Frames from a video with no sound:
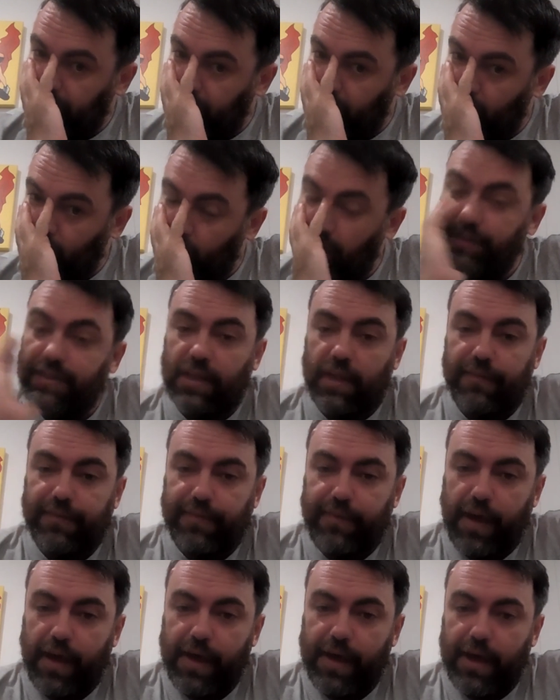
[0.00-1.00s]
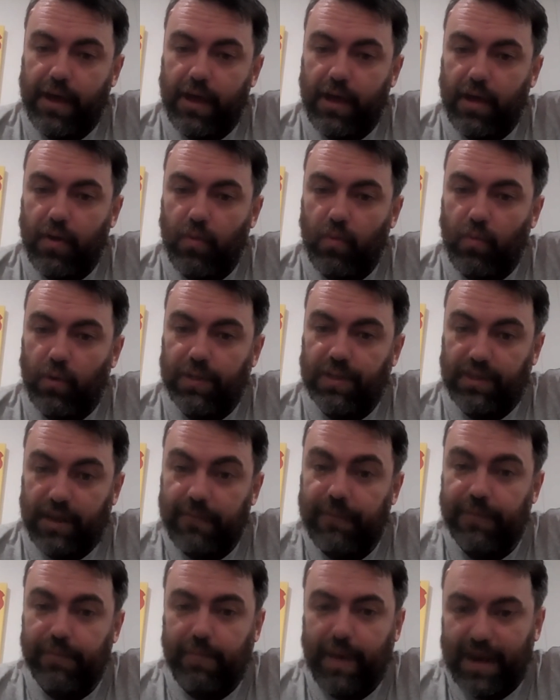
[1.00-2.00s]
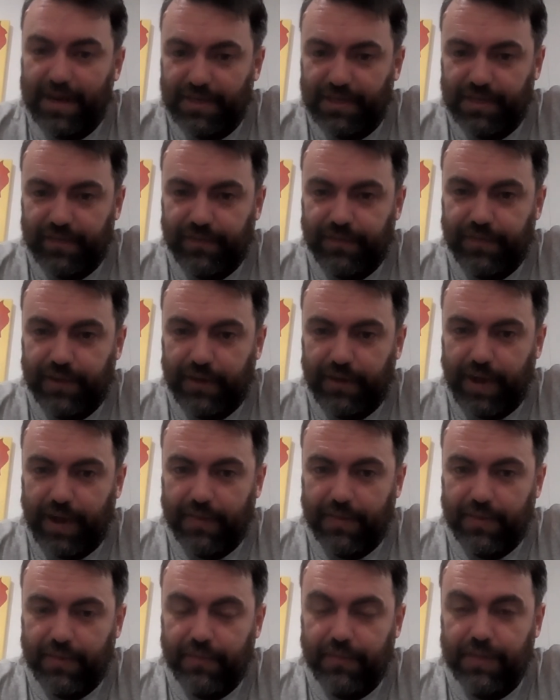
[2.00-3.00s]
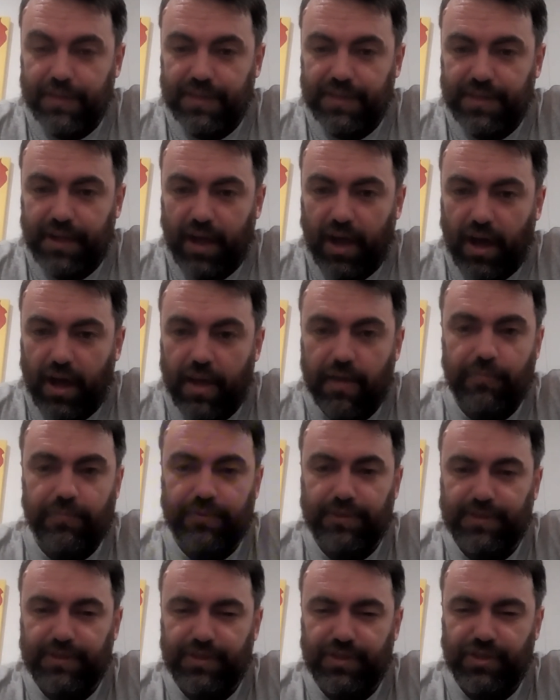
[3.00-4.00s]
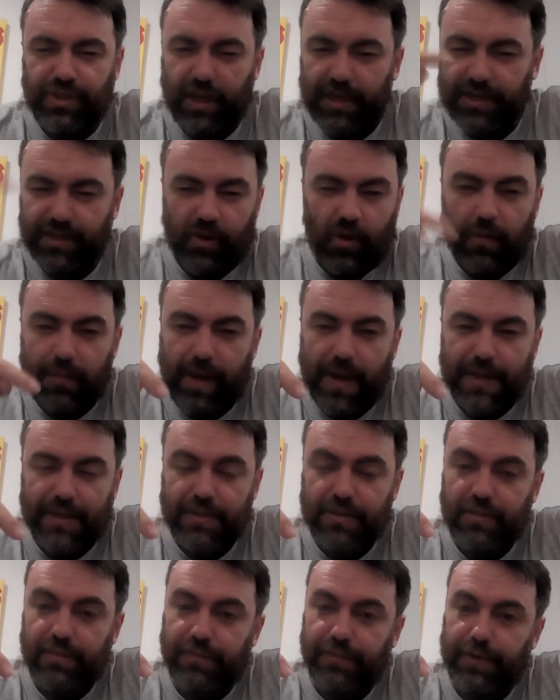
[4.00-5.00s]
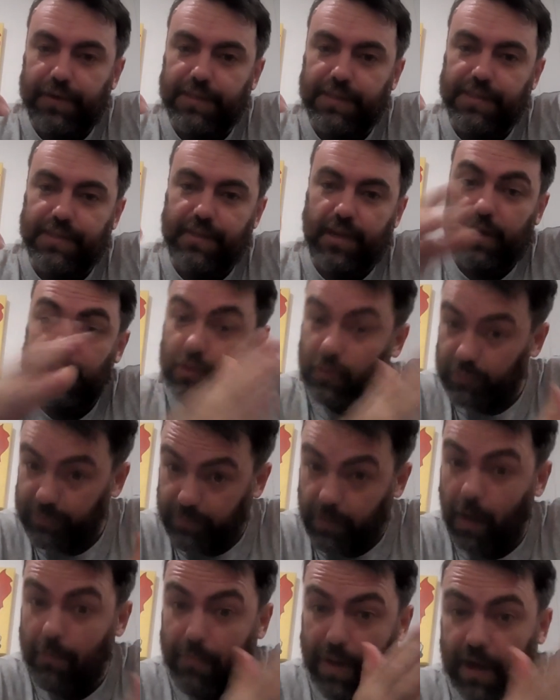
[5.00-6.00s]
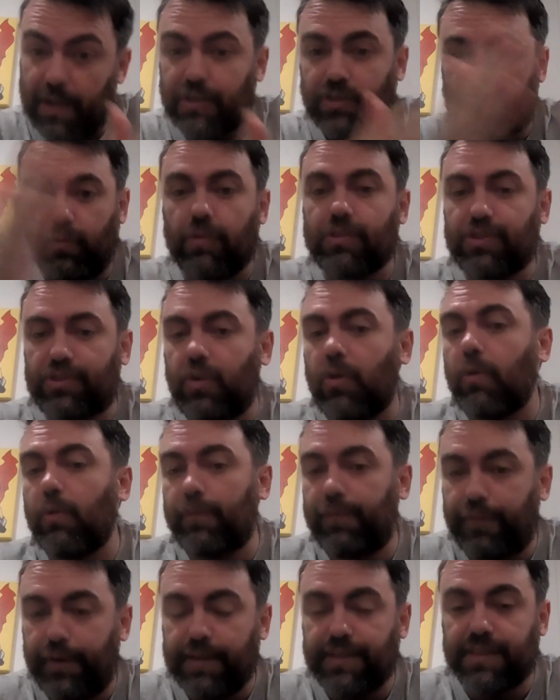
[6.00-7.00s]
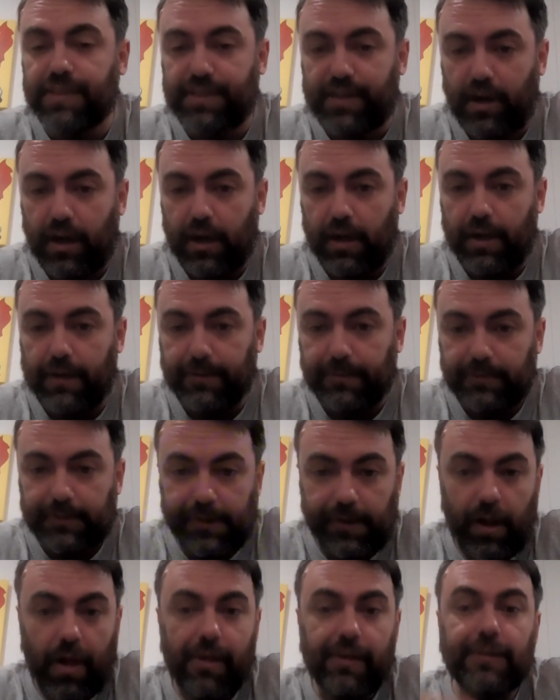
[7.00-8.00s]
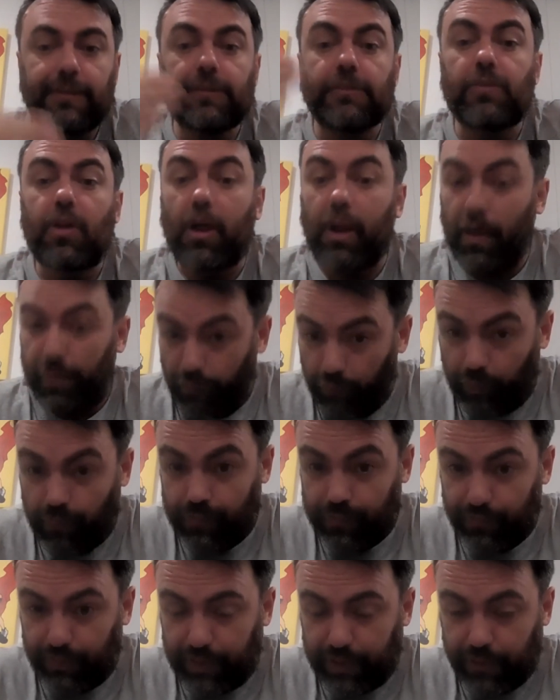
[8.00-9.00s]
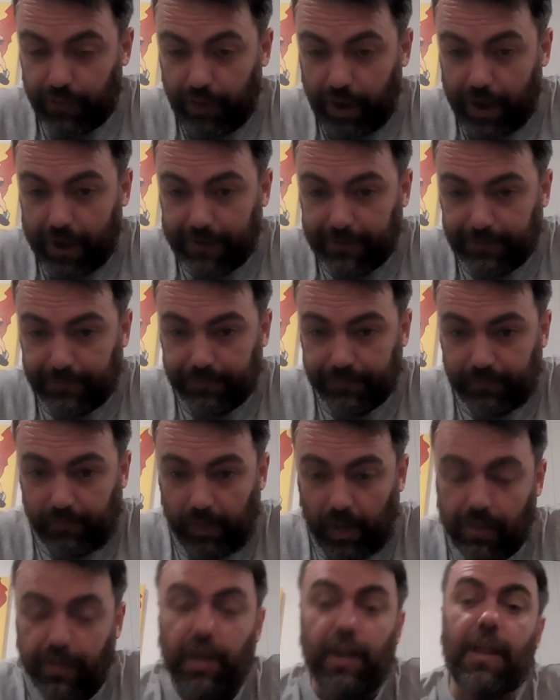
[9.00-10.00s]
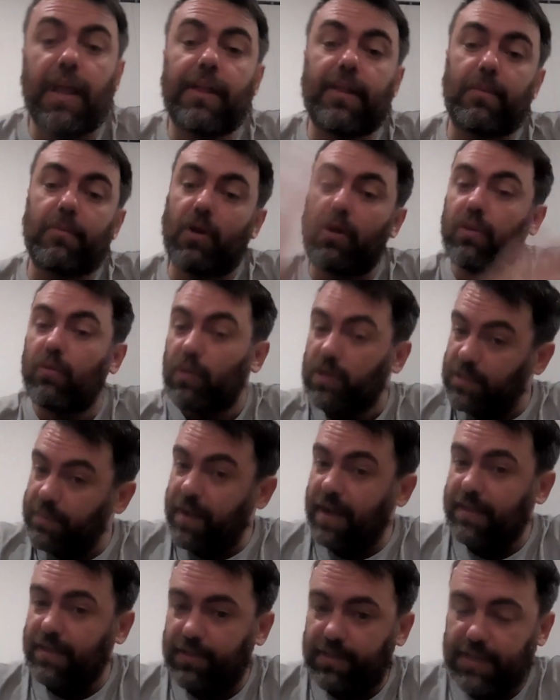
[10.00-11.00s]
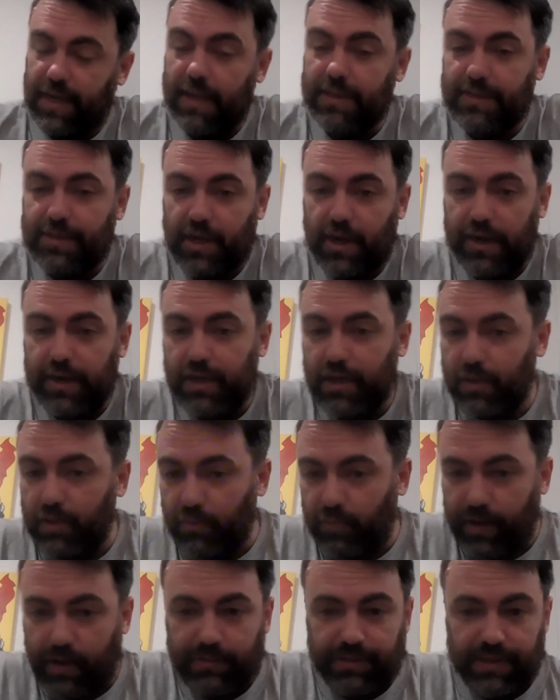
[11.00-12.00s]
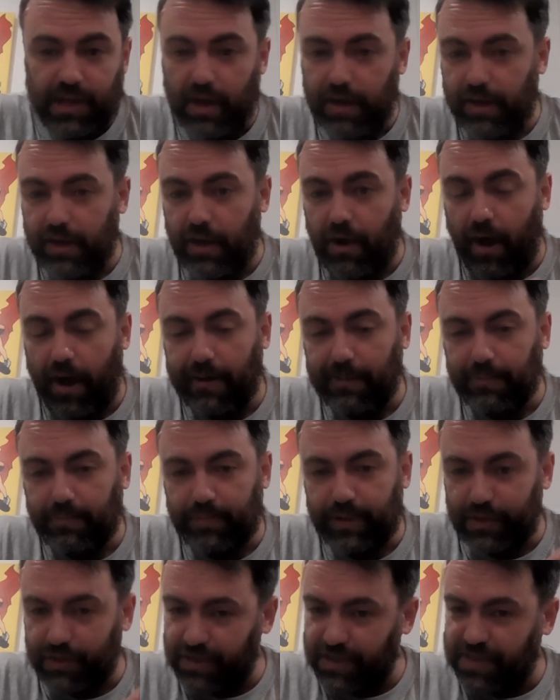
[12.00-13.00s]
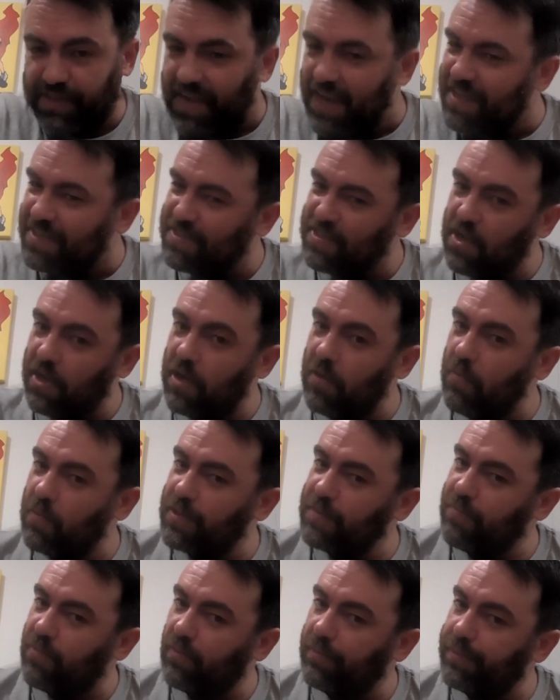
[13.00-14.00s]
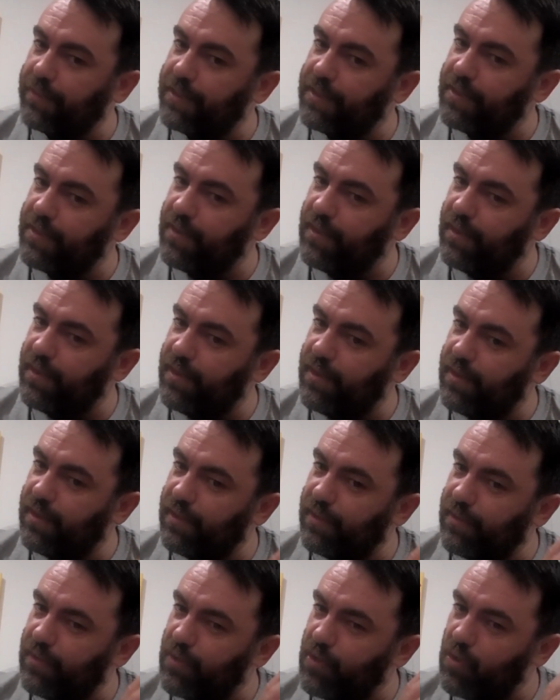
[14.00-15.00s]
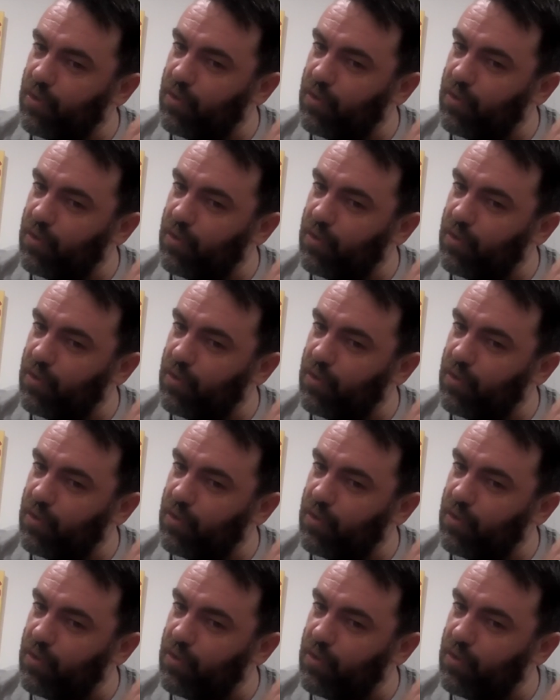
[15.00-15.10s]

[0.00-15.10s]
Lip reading: once I managed to figure out the VCR, it was just going back into the Frieza saga. So I managed to watch the whole Frieza saga. I thought it was really great, and then I ended up going to watch back the Saiyan saga. And then when I was younger, because the Saiyan saga was probably the